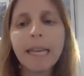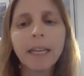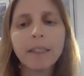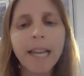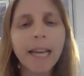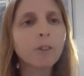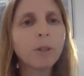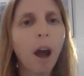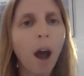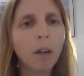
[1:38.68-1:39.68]
They connect to
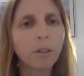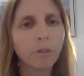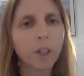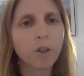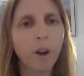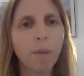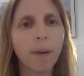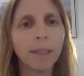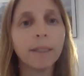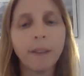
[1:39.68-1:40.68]
the heart of the
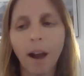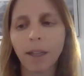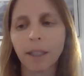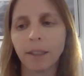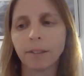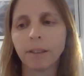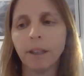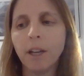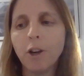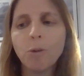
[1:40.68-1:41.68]
trauma, the darkness,
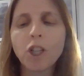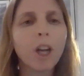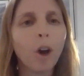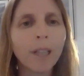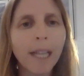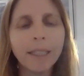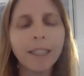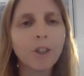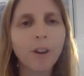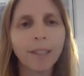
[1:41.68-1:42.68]
which the old
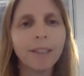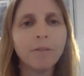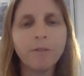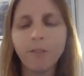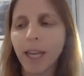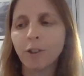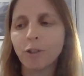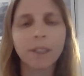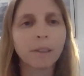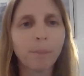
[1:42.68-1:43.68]
lady tried in
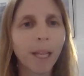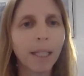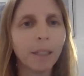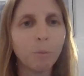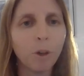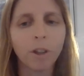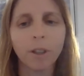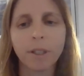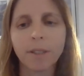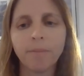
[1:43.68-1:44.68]
vain to explain in
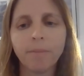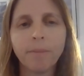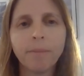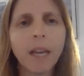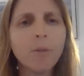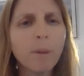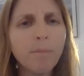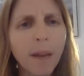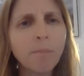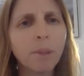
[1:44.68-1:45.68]
words. They
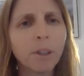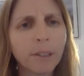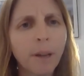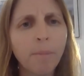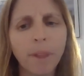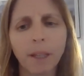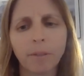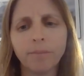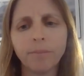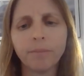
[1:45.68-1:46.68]
remember something.
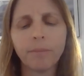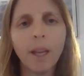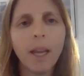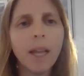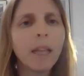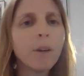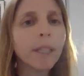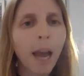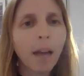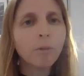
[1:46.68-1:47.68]
Their
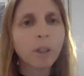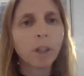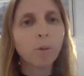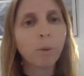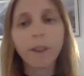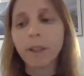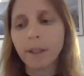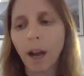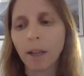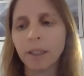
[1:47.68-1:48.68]
encounter with the
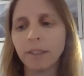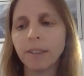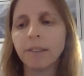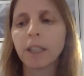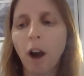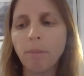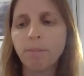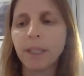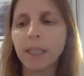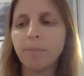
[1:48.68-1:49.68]
darkness is
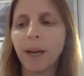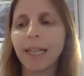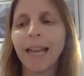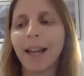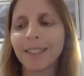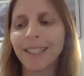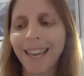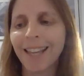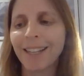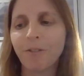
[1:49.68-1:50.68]
accompanied by an
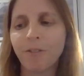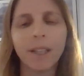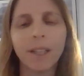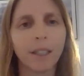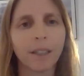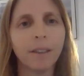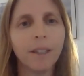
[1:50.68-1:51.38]
uncanny feeling.